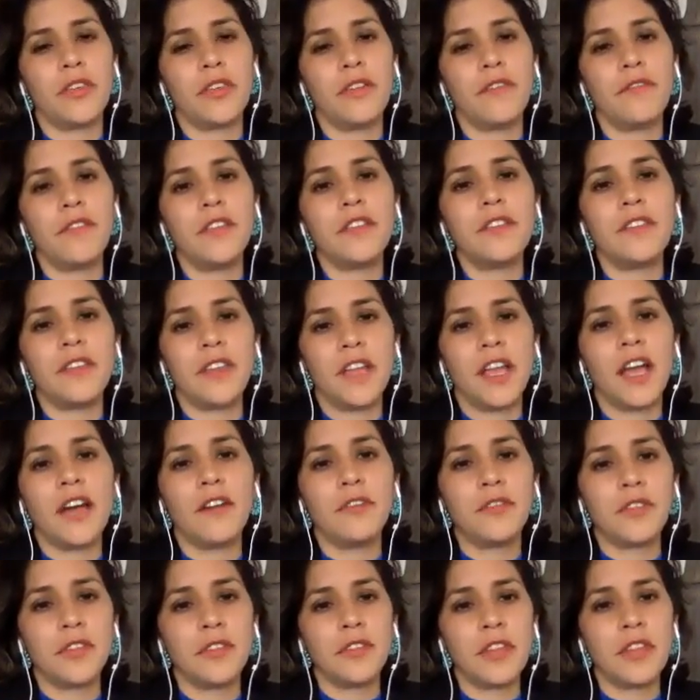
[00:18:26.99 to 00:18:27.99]
if they didn't
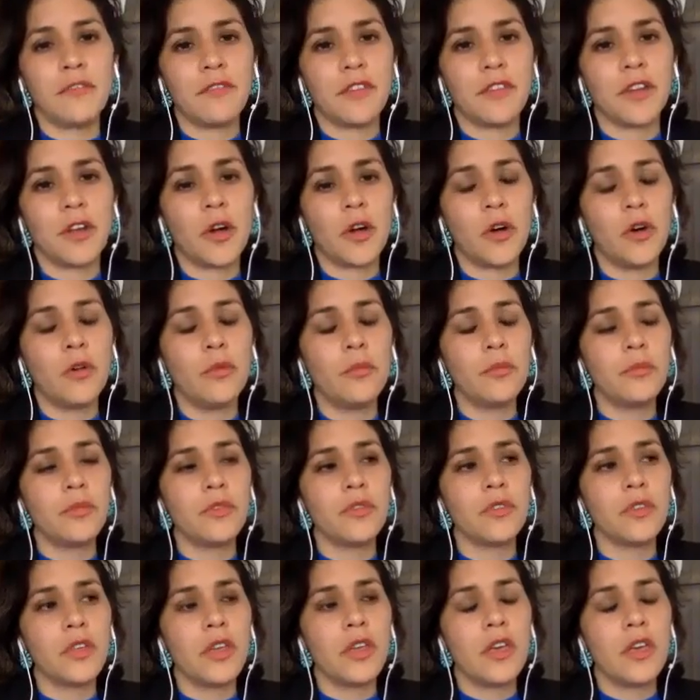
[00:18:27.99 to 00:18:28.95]
have to leave their homes.